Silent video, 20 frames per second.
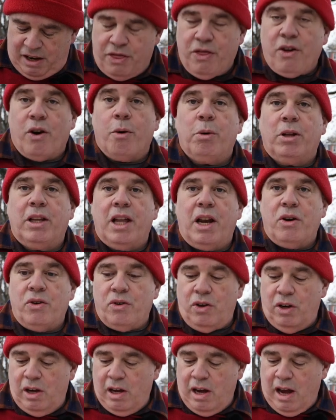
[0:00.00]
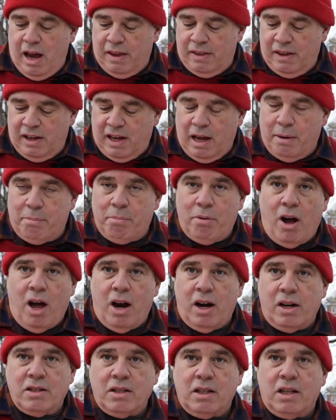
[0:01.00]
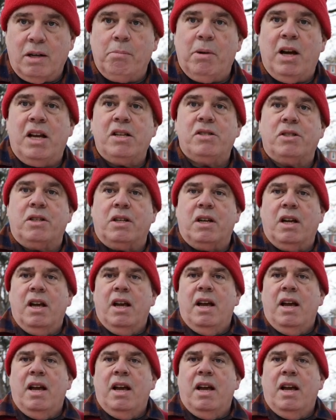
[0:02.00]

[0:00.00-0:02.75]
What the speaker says: thermal energy, and you get products of combustion.